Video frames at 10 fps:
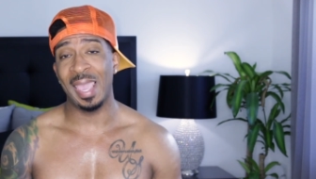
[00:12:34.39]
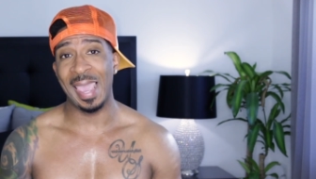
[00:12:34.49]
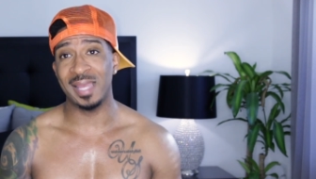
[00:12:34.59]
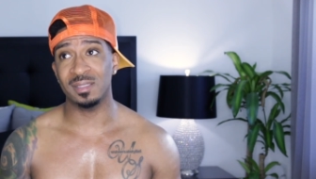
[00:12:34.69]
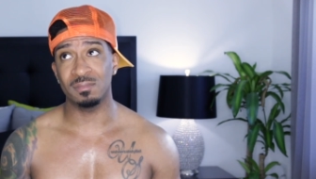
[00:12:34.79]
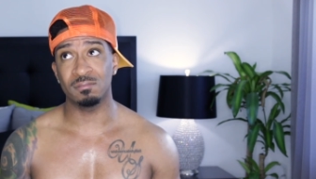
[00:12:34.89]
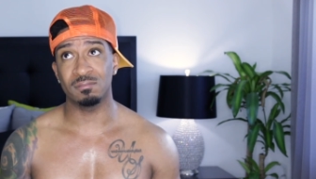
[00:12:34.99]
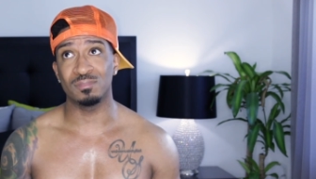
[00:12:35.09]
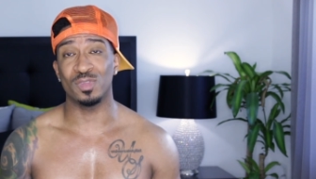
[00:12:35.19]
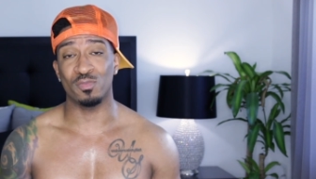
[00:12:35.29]
at
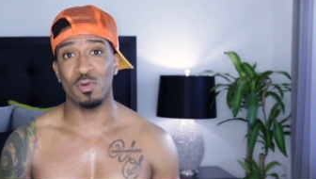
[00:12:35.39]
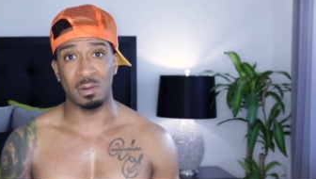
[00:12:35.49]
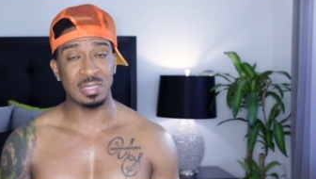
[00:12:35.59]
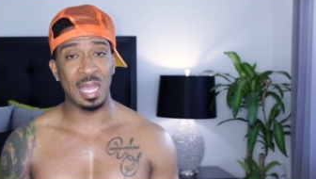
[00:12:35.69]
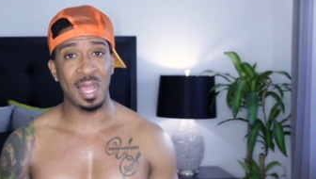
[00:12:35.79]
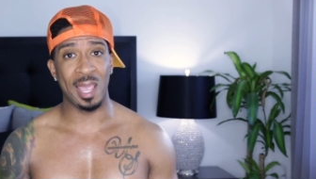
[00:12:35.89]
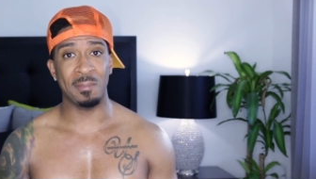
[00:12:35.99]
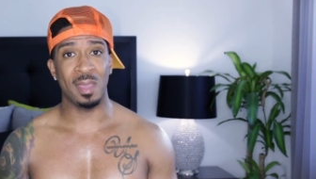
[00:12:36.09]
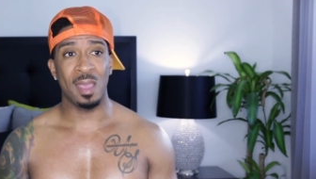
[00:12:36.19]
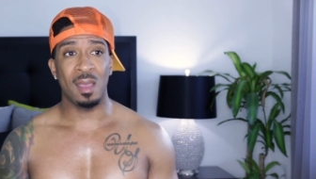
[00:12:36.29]
the wrong
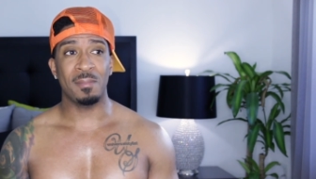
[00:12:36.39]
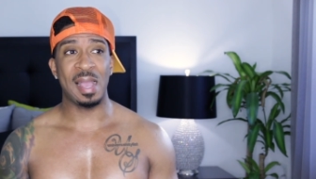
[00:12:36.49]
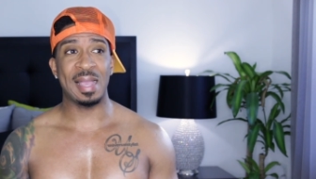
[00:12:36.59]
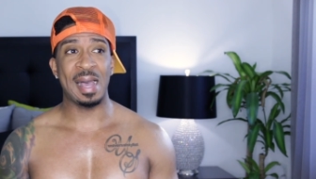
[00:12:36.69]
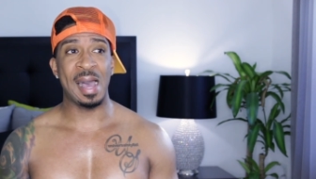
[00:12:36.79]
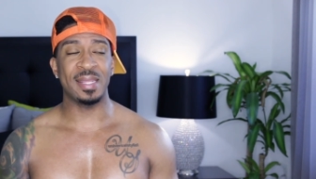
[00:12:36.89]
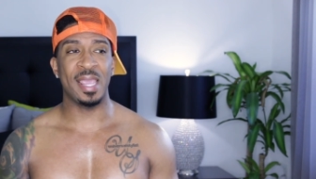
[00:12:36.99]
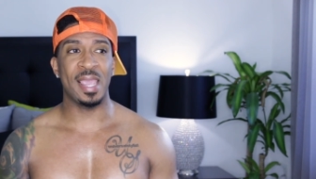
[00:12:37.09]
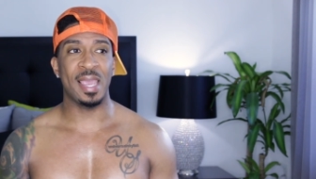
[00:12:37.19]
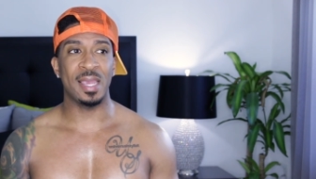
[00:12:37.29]
time. My God.
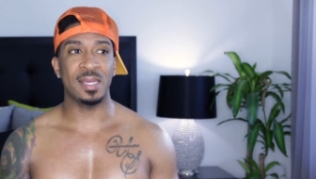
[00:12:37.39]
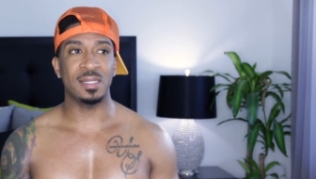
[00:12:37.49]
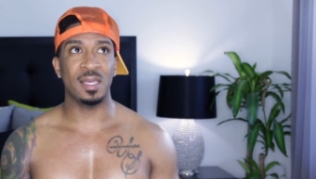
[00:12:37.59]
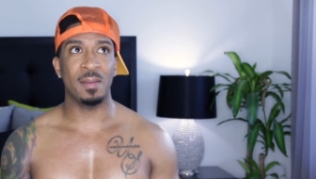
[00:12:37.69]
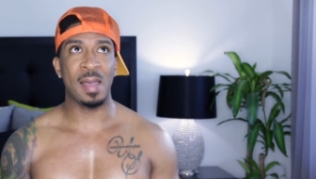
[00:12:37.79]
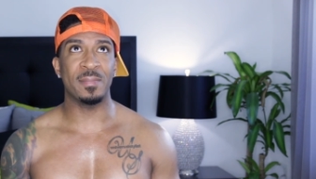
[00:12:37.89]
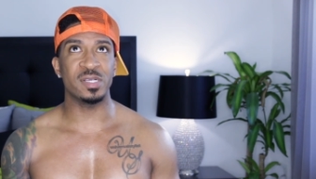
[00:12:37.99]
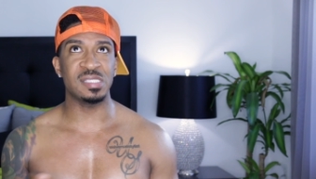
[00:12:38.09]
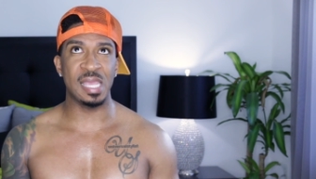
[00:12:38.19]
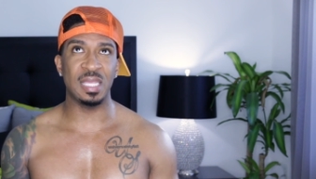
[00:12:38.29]
And my
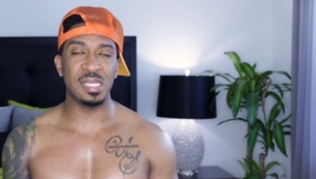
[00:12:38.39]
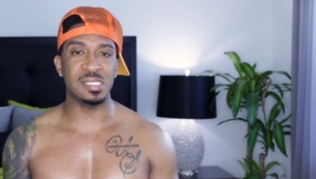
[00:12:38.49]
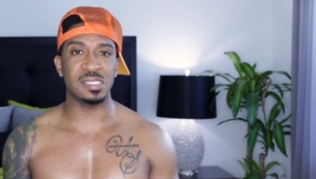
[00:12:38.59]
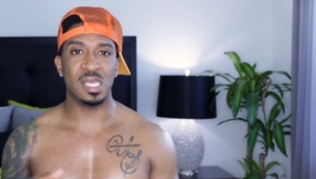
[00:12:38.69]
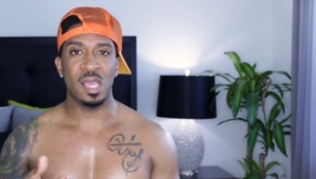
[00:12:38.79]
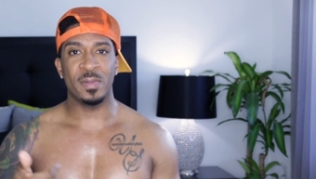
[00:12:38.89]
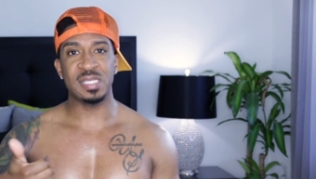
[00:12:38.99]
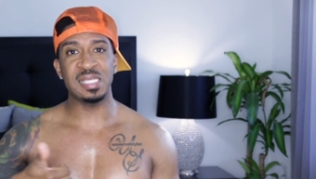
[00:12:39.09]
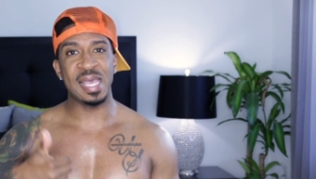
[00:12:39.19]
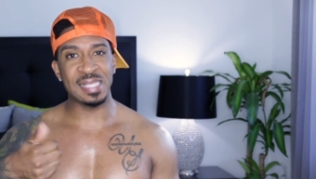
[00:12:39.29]
Mercedes,
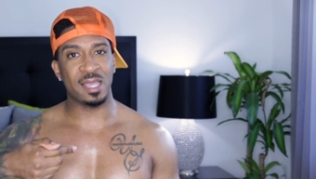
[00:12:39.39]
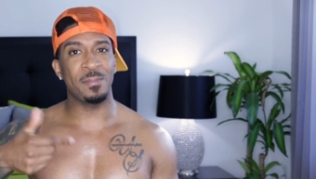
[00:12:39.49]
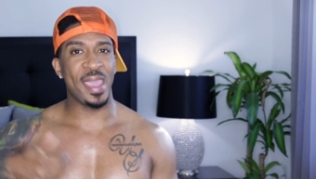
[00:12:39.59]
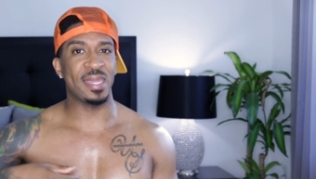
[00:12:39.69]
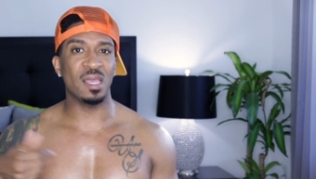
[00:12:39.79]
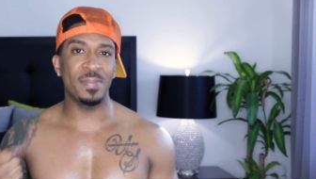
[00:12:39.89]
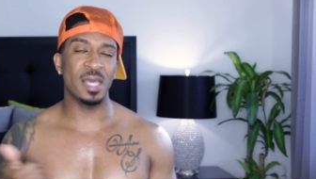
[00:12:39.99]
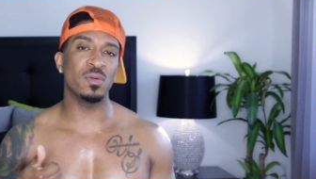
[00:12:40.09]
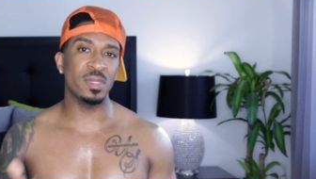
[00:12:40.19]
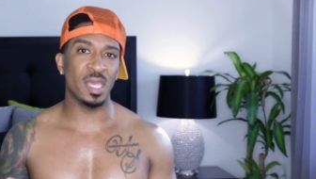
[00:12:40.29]
Mercedes has like a panic
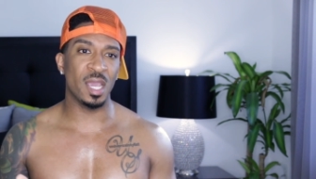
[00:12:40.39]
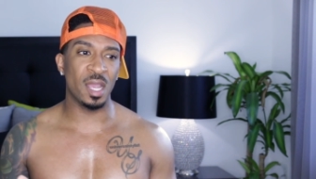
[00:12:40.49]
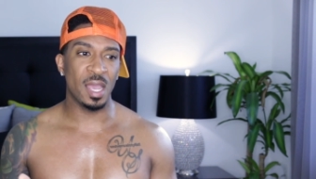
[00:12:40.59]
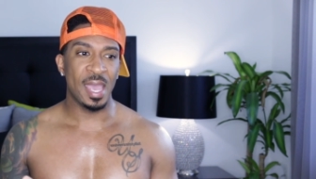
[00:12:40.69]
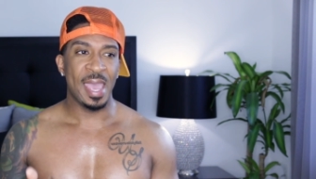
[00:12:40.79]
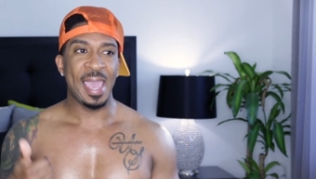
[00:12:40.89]
button on there.